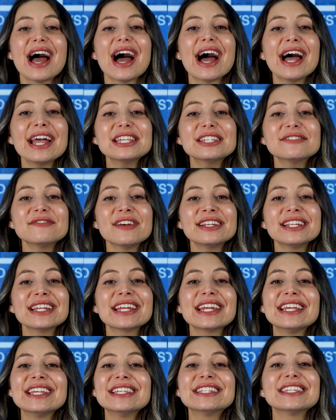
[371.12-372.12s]
Ice vending
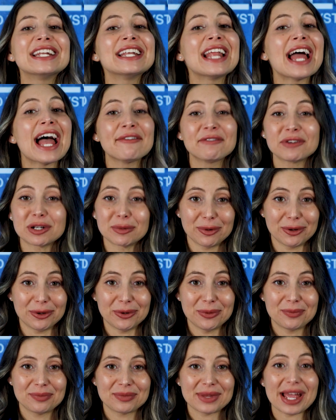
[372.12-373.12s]
is inevitable,
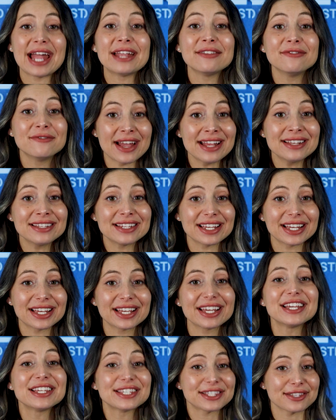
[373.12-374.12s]
and vending
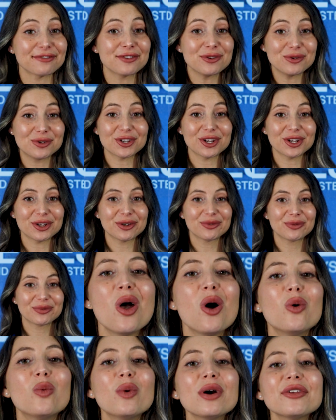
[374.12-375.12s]
is the future.
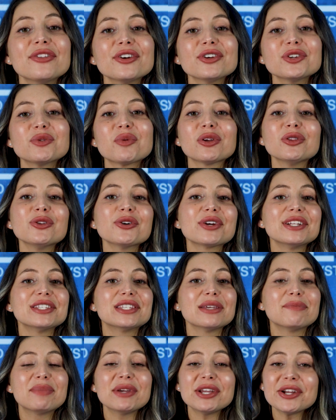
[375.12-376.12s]
Whether you are looking to
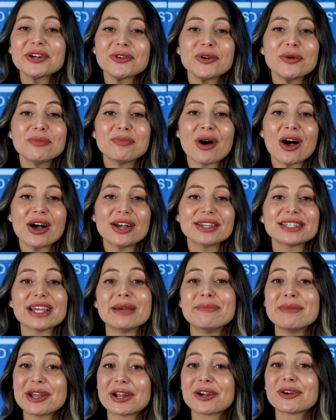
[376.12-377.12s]
be your own boss and
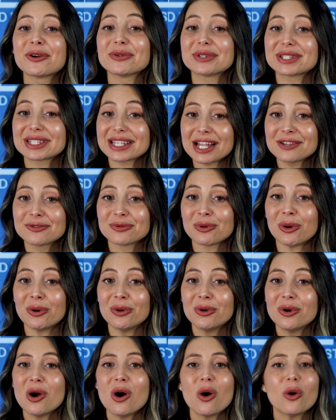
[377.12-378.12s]
make your own schedule,
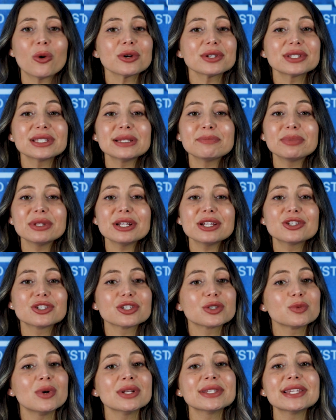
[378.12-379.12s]
or simply
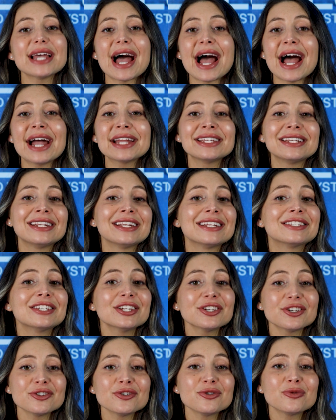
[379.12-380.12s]
just want to add an
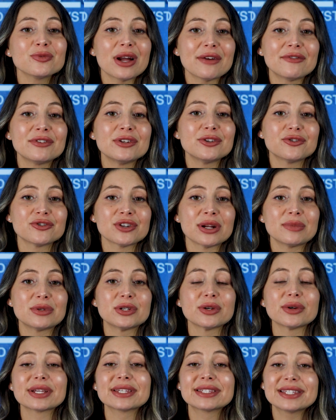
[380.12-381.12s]
additional revenue stream to
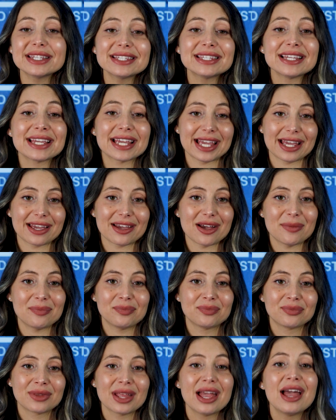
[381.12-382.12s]
your existing income,
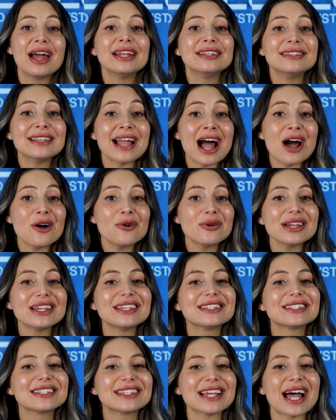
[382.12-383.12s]
now is
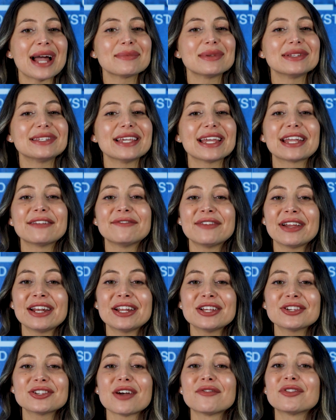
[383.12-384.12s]
the time to take
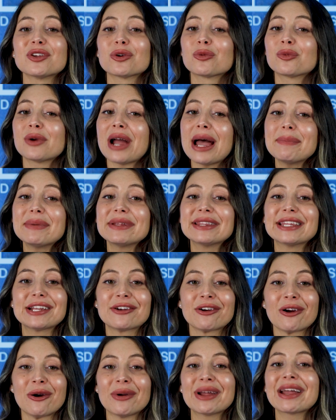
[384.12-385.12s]
advantage of the rapidly
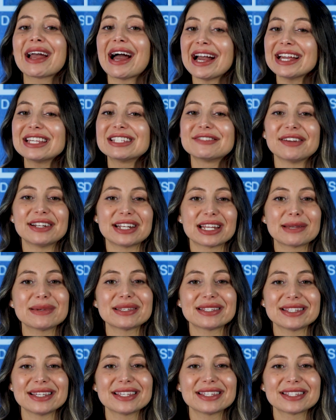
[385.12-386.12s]
growing ice vending
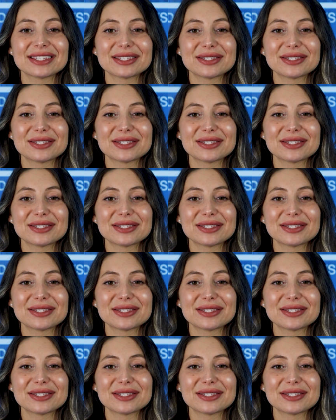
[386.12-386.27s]
business.